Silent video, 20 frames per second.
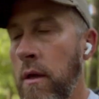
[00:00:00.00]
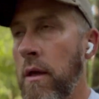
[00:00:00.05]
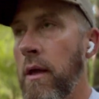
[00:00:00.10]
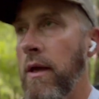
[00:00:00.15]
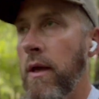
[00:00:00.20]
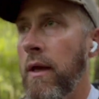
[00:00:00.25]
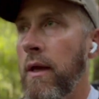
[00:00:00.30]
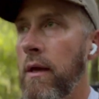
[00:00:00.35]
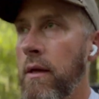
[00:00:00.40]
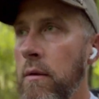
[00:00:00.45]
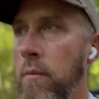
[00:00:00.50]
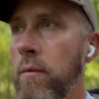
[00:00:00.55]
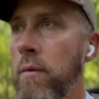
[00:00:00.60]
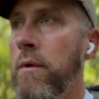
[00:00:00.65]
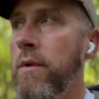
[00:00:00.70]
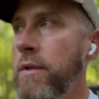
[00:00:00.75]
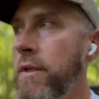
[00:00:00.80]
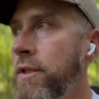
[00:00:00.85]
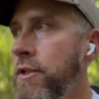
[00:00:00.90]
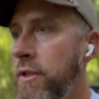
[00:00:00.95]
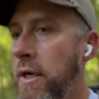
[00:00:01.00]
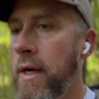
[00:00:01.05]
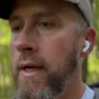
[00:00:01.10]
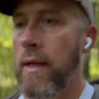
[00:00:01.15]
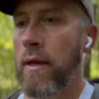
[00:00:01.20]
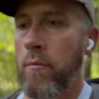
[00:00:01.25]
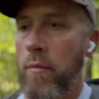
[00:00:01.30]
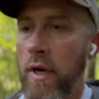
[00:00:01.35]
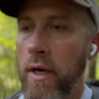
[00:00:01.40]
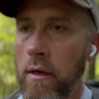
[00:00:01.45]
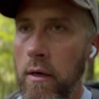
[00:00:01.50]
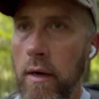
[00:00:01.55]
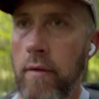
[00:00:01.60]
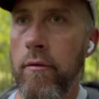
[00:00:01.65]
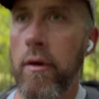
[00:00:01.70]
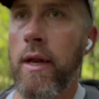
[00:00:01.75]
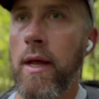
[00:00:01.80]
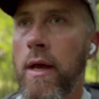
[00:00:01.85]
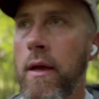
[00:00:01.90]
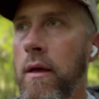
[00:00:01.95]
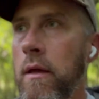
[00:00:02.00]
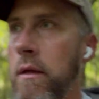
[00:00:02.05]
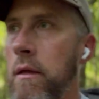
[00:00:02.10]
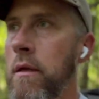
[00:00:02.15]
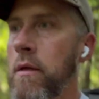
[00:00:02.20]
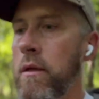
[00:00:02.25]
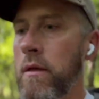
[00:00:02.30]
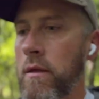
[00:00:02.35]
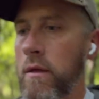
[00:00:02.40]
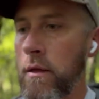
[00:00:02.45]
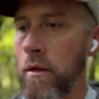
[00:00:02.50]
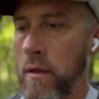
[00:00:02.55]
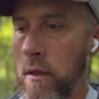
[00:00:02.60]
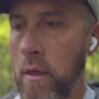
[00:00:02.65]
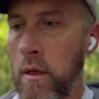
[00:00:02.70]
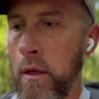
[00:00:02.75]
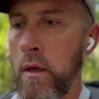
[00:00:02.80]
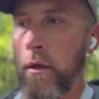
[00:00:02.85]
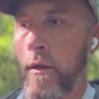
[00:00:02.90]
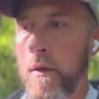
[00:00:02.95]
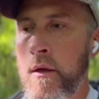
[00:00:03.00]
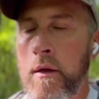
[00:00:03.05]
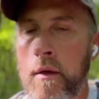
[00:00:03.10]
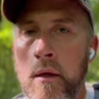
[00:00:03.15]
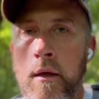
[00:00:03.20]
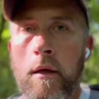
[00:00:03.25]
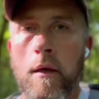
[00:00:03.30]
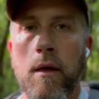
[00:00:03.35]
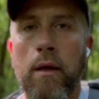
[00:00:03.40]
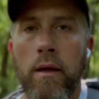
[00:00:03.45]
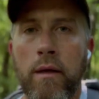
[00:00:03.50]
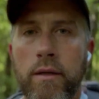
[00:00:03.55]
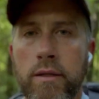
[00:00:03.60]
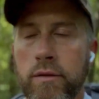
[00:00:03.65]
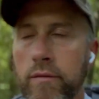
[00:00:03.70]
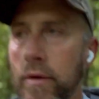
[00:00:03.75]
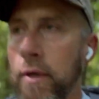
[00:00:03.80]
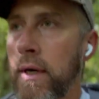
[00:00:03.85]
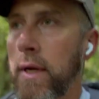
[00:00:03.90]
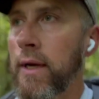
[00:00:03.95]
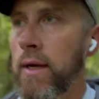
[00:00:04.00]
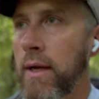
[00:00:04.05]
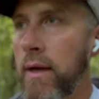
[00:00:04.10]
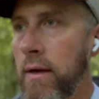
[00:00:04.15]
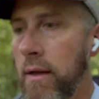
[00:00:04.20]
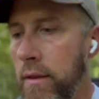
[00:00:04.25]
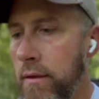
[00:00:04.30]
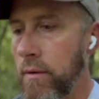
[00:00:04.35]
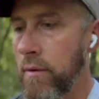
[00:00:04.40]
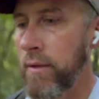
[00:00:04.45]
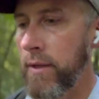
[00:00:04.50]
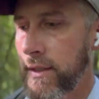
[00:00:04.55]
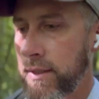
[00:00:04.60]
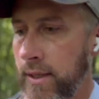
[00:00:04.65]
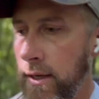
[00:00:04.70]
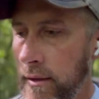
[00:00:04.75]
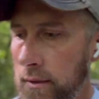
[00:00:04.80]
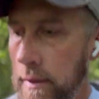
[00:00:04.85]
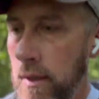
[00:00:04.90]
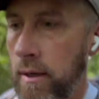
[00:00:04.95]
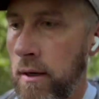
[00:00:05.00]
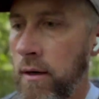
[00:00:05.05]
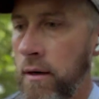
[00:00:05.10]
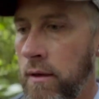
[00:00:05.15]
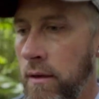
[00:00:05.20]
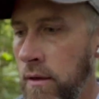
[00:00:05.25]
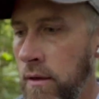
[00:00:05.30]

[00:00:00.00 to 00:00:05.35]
And we're just trying to get better every day. And just figured I'd kind of throw this out there